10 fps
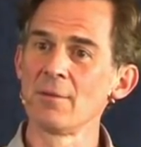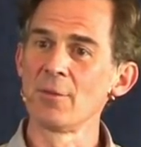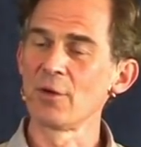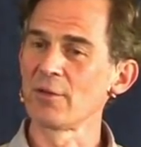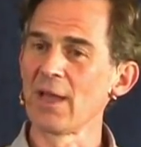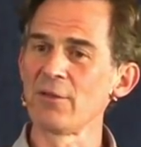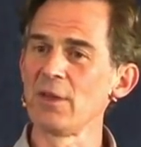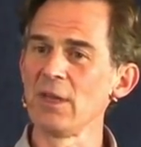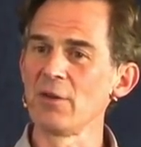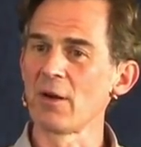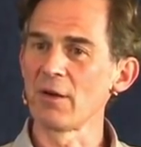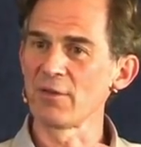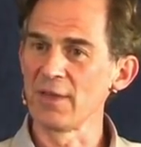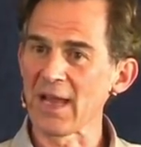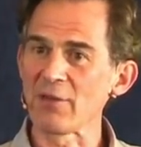Because light and heat are
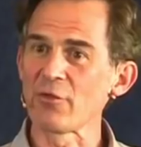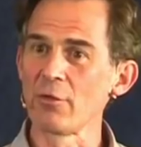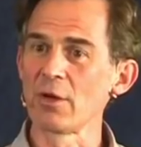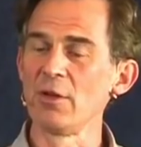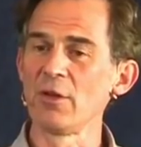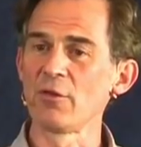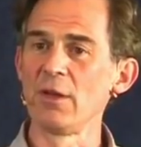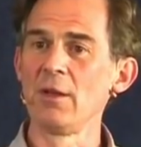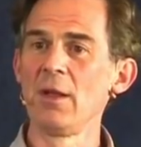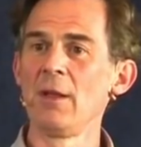its natural condition.